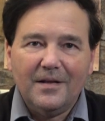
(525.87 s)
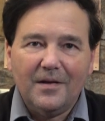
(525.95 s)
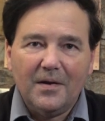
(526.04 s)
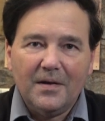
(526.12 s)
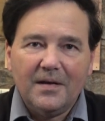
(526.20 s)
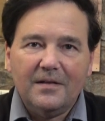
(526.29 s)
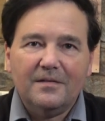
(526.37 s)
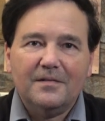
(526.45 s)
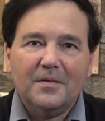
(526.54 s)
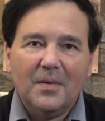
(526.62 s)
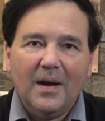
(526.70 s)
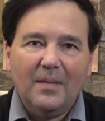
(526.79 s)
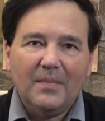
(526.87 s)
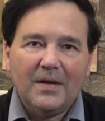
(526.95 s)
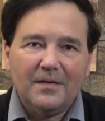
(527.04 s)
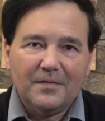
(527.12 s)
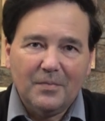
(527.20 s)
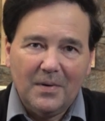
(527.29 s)
on Instagram
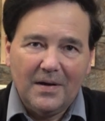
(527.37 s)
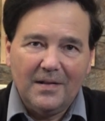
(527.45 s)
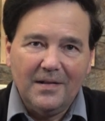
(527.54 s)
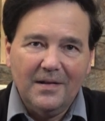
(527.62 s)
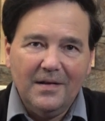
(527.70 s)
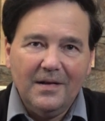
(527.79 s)
as well.